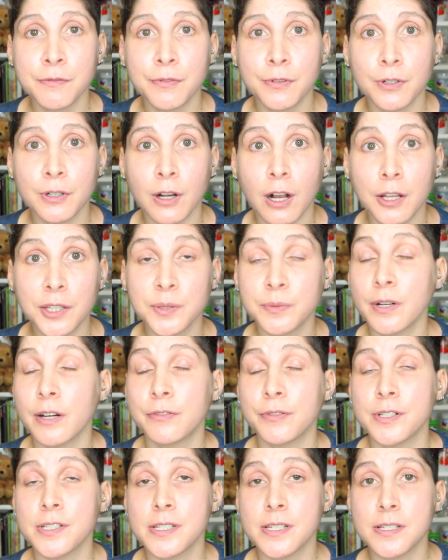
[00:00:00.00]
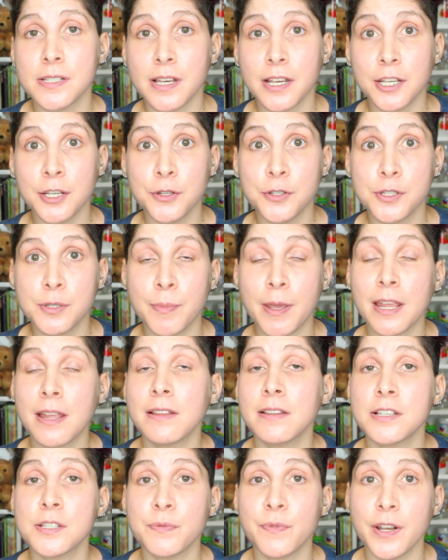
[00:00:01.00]
for all the references I used
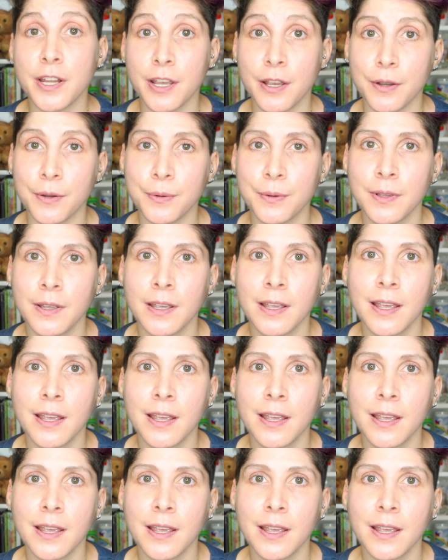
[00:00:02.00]
making this video.